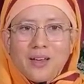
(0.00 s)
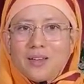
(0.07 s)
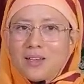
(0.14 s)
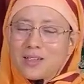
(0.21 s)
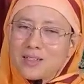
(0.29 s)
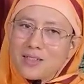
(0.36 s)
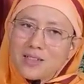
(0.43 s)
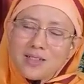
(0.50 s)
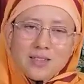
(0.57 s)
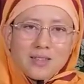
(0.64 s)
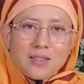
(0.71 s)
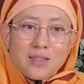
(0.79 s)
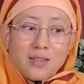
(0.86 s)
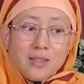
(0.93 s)
Yes, this
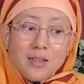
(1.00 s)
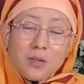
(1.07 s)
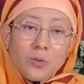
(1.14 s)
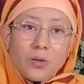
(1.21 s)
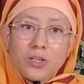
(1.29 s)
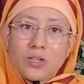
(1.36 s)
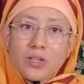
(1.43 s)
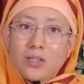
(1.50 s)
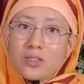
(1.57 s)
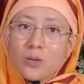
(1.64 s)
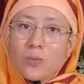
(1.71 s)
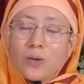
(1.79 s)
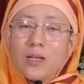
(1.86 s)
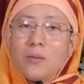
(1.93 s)
is the question. It's
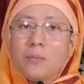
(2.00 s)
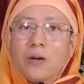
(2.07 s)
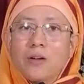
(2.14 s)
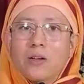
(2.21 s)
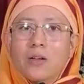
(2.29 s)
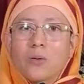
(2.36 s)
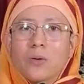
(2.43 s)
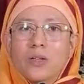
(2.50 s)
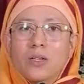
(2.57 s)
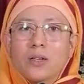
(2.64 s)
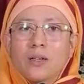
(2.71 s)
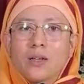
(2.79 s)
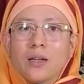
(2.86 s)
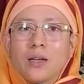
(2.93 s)
a very important
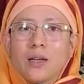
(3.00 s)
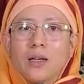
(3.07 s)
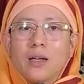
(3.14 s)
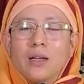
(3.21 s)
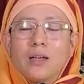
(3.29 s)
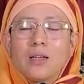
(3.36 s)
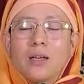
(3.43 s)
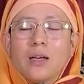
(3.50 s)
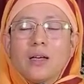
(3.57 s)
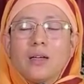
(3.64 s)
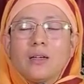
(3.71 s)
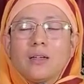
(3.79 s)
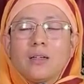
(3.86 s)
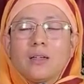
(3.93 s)
question.
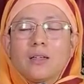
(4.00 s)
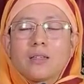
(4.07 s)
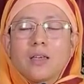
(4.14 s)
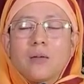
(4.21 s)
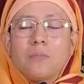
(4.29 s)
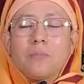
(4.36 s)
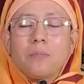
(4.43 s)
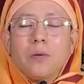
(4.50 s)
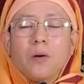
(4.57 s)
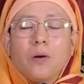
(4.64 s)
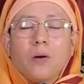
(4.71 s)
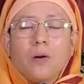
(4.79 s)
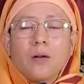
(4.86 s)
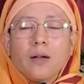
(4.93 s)
See,
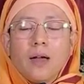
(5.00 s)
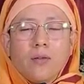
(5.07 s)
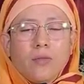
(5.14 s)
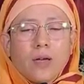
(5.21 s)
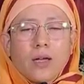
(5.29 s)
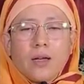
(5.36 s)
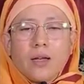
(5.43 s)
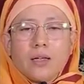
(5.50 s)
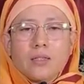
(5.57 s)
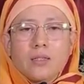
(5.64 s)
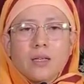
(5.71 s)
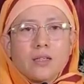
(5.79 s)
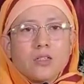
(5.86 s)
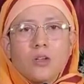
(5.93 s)
pure awareness
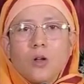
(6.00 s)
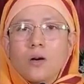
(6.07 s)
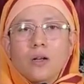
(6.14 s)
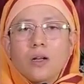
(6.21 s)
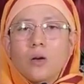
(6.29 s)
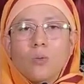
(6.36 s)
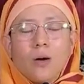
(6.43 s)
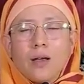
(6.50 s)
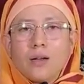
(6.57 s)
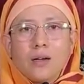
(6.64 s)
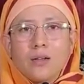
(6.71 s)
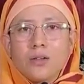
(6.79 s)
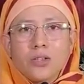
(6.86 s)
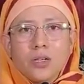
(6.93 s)
does not require
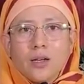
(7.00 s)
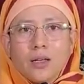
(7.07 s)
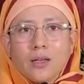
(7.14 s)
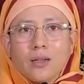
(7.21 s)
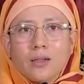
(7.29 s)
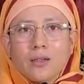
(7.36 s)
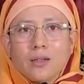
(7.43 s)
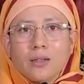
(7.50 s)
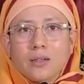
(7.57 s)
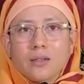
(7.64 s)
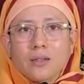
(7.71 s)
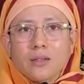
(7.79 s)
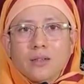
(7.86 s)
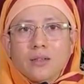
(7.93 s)
culturing.
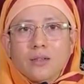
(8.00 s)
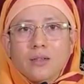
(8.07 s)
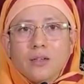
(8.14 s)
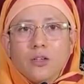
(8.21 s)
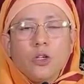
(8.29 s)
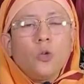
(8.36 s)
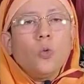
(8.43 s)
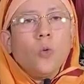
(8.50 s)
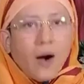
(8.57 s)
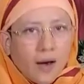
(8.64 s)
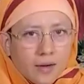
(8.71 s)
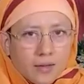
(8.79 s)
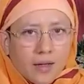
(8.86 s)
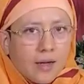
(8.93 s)
You
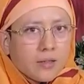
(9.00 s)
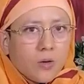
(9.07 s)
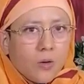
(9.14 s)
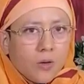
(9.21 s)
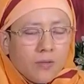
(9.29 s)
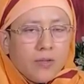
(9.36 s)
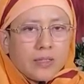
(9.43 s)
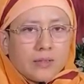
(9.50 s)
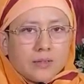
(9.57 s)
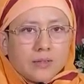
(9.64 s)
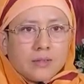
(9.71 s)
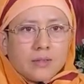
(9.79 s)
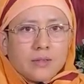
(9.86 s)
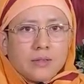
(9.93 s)
are that
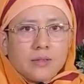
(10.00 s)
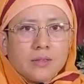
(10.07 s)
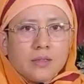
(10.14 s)
always.